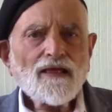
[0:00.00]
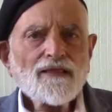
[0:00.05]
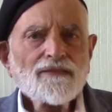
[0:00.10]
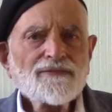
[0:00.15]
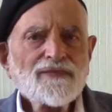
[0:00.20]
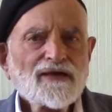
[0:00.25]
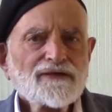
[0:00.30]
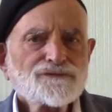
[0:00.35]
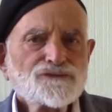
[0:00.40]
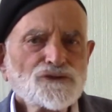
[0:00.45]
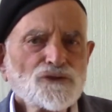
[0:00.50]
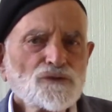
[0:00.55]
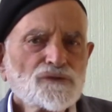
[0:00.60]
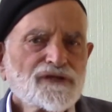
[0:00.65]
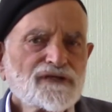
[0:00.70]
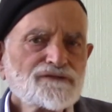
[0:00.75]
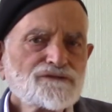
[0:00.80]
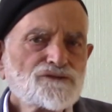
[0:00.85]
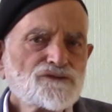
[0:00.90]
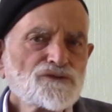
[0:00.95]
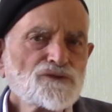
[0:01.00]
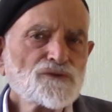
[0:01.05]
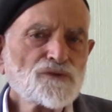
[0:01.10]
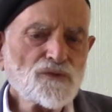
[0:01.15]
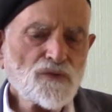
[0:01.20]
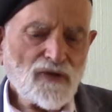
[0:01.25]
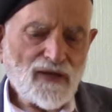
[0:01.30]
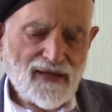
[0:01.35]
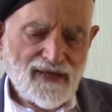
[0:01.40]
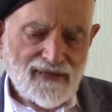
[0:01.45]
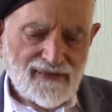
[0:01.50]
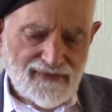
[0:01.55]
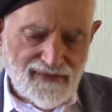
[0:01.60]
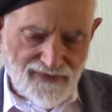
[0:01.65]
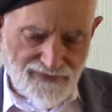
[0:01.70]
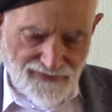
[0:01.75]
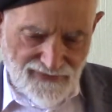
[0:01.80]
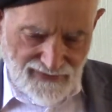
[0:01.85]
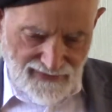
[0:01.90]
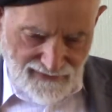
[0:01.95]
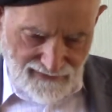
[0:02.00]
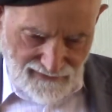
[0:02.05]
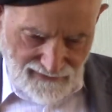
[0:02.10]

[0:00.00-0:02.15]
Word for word: that you can do anything.